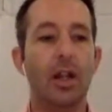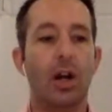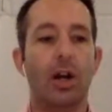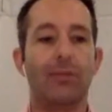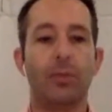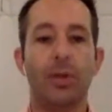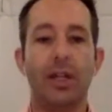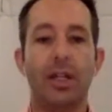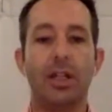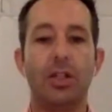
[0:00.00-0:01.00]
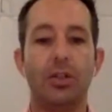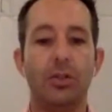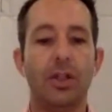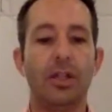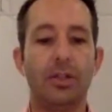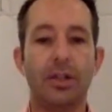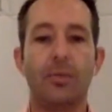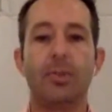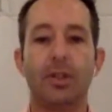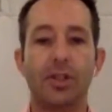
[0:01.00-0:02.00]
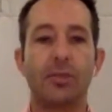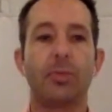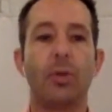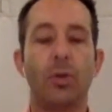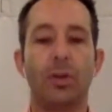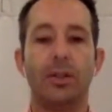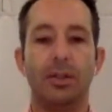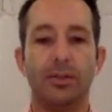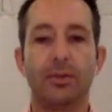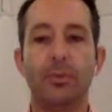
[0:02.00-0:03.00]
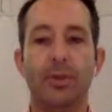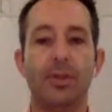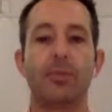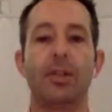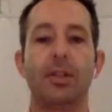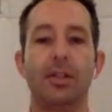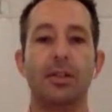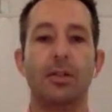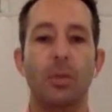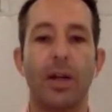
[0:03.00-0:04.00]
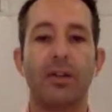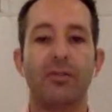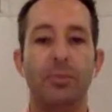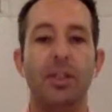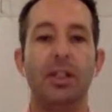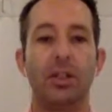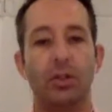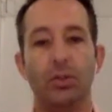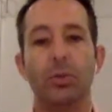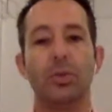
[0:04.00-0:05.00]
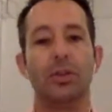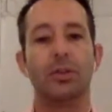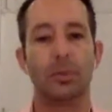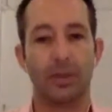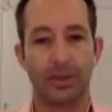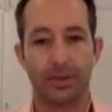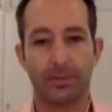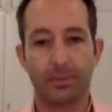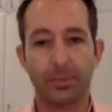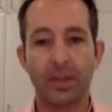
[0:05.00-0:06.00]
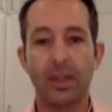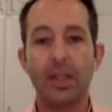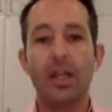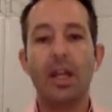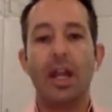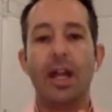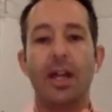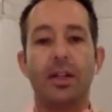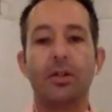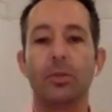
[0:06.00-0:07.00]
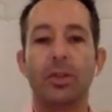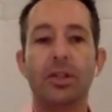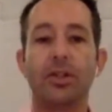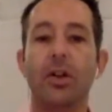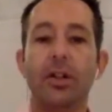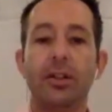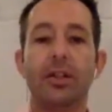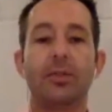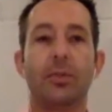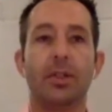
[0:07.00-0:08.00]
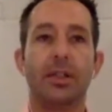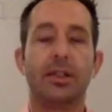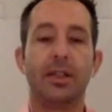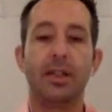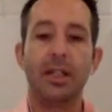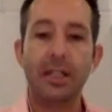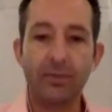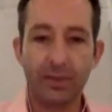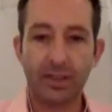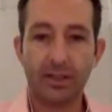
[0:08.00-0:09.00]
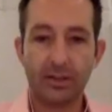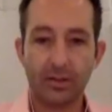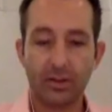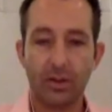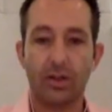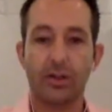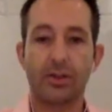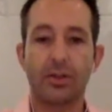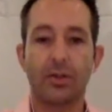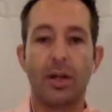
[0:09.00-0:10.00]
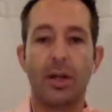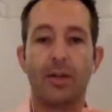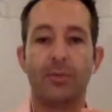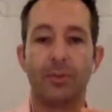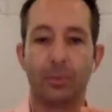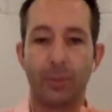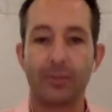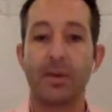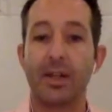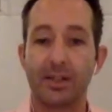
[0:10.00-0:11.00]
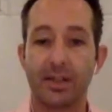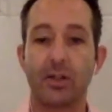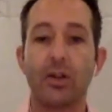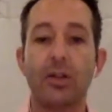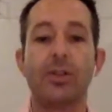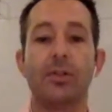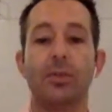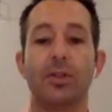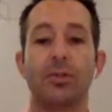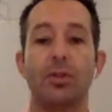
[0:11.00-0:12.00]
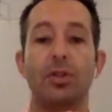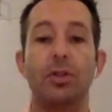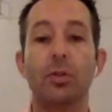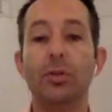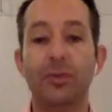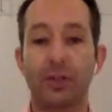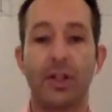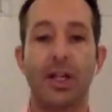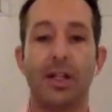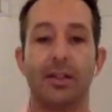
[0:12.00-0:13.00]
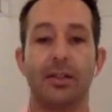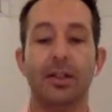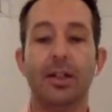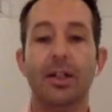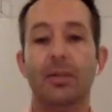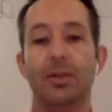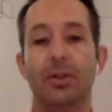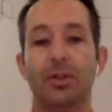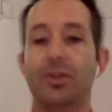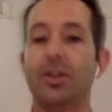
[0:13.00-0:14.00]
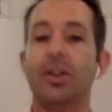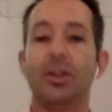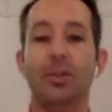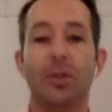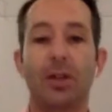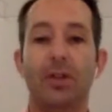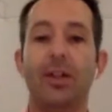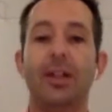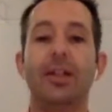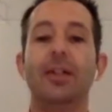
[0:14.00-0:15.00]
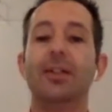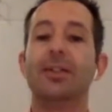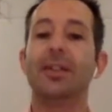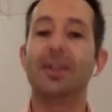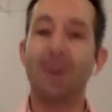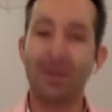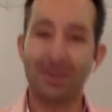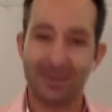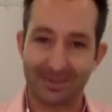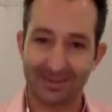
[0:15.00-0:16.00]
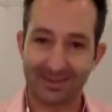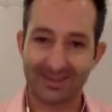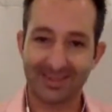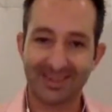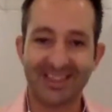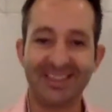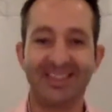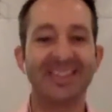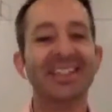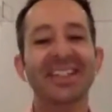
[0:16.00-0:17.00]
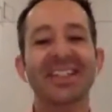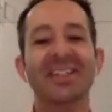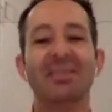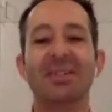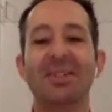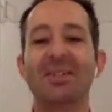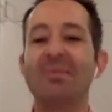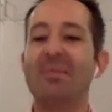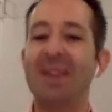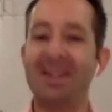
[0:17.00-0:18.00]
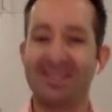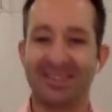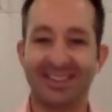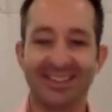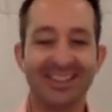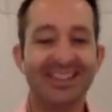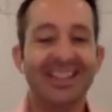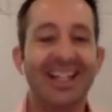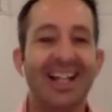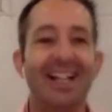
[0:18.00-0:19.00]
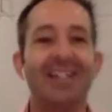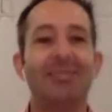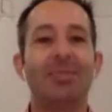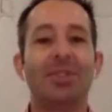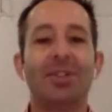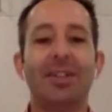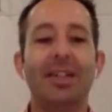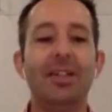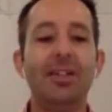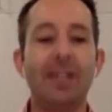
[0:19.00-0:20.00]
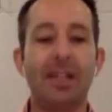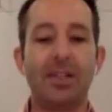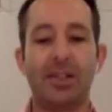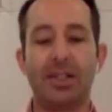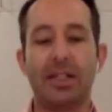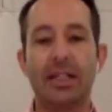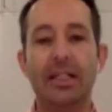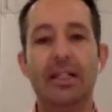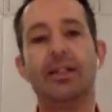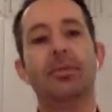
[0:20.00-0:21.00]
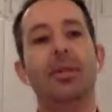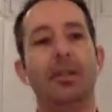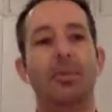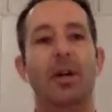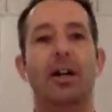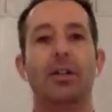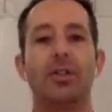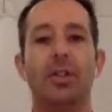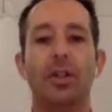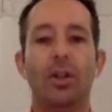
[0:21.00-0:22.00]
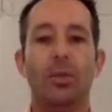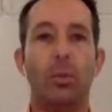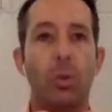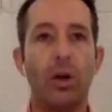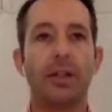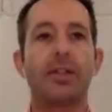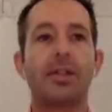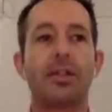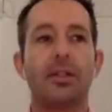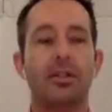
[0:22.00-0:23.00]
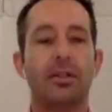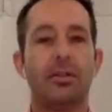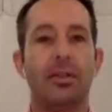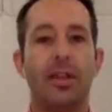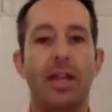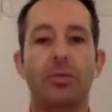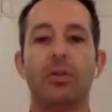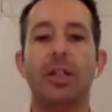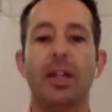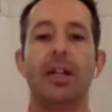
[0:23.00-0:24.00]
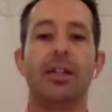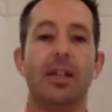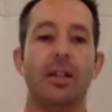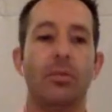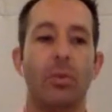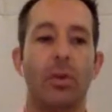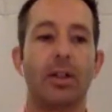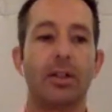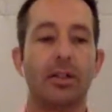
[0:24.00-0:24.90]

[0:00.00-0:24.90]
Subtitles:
of where you get to come and explore a different possibility in the way of being you in the world. And we start that with an evening class for Pragmatic Psychology, which is what you've created because you are a psychologist, which is amazing. So can you tell us just a little bit about what they will get and what